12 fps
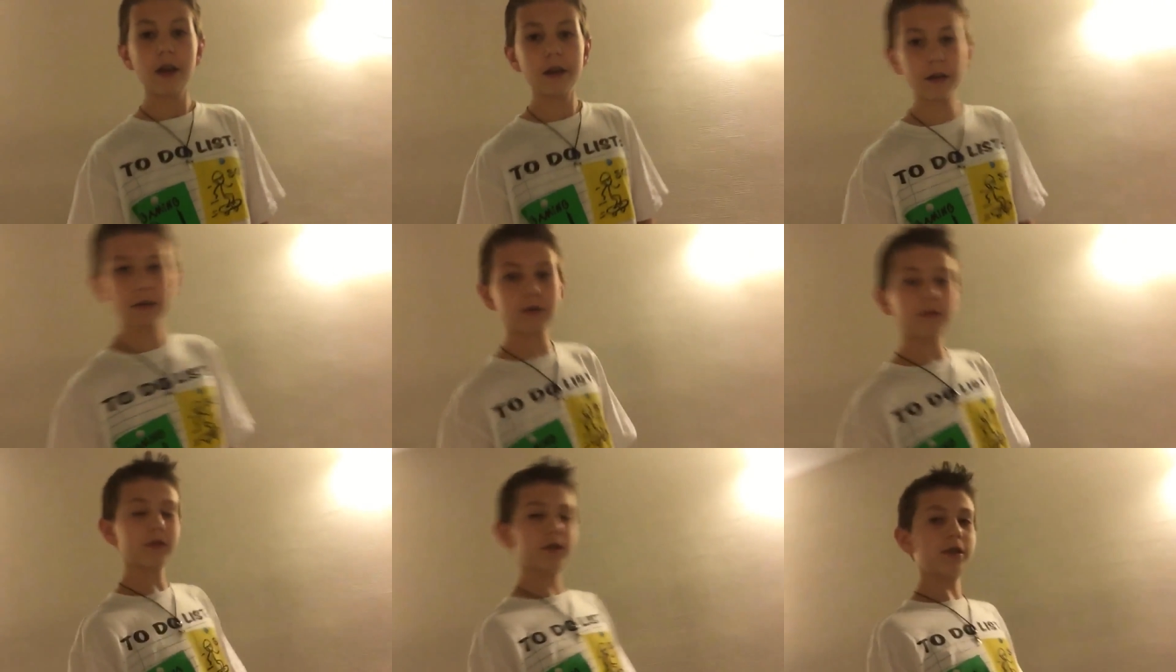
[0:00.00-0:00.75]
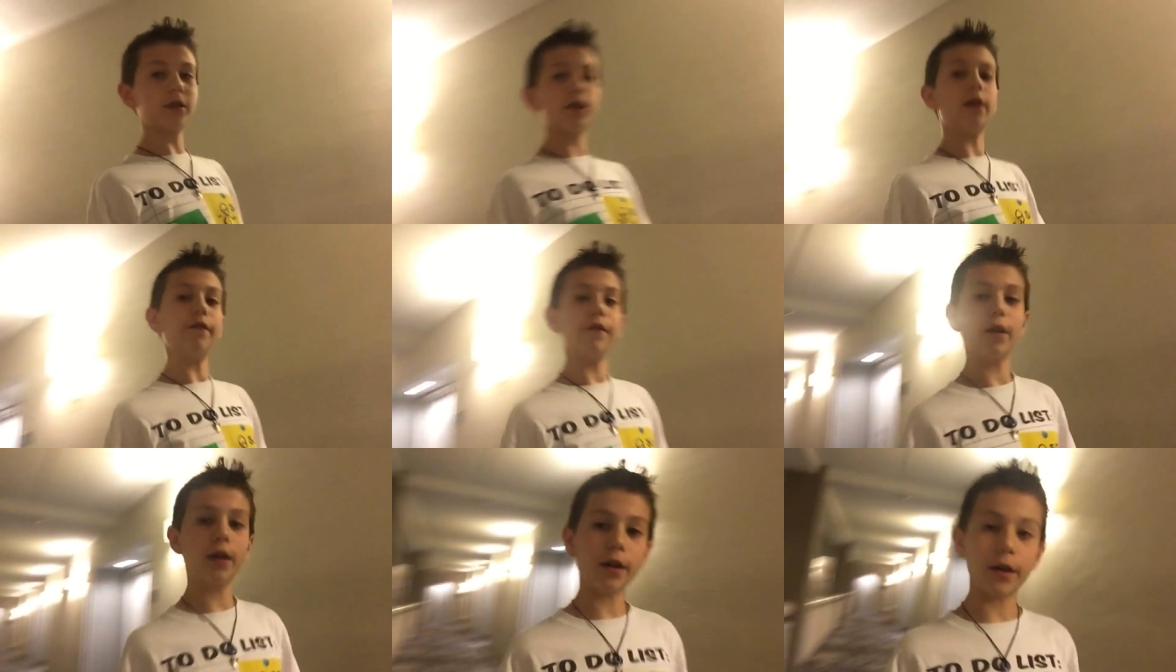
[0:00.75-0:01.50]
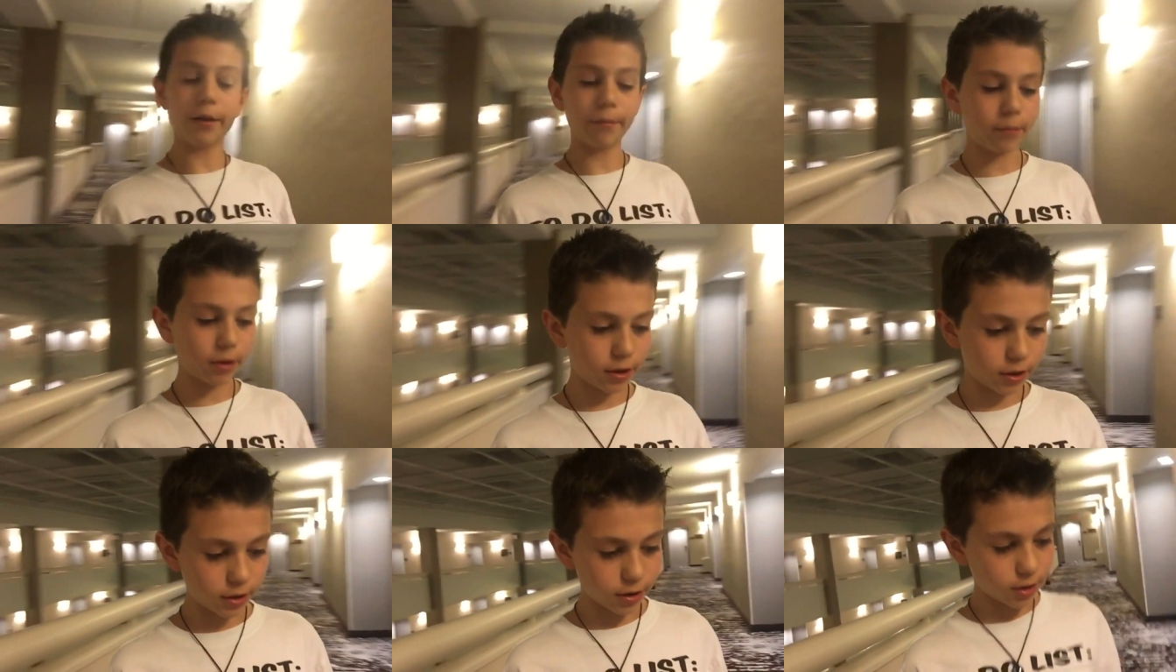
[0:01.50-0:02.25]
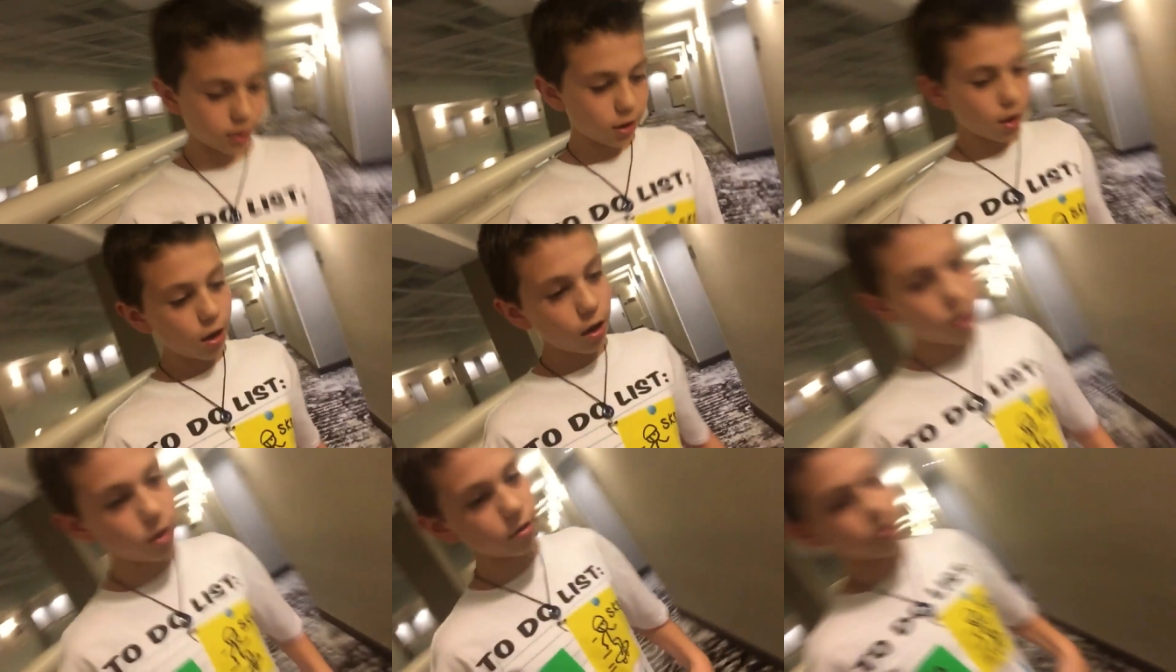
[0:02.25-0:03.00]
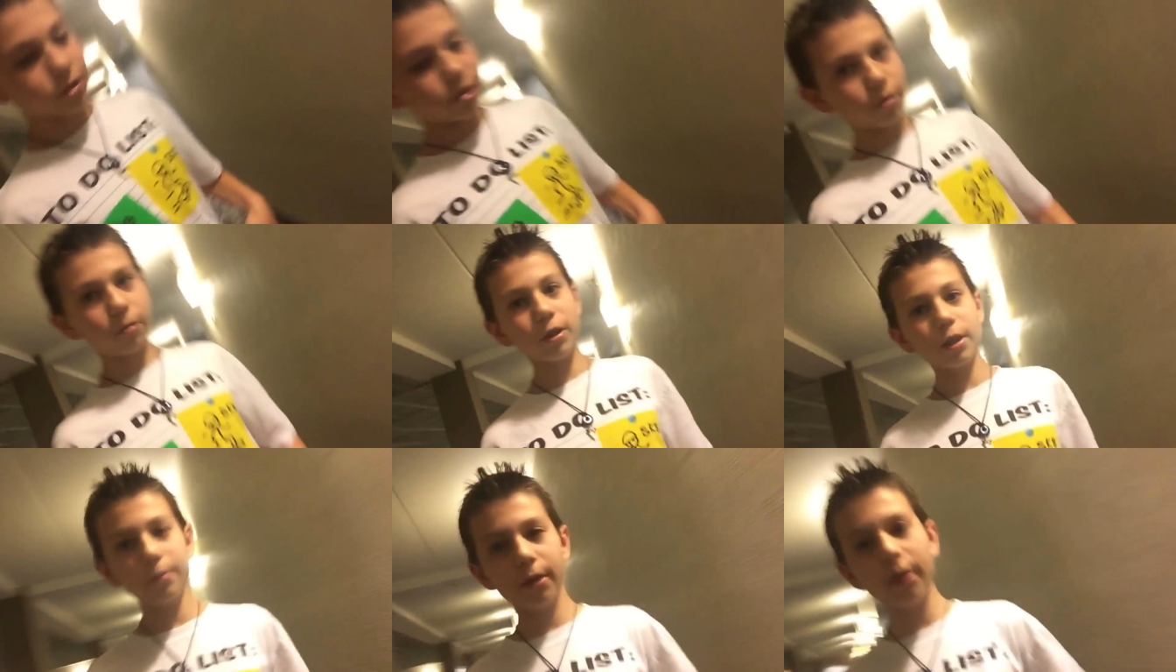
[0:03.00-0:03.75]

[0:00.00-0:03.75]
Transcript: and all sorts of stuff. Um, uh, also, we're going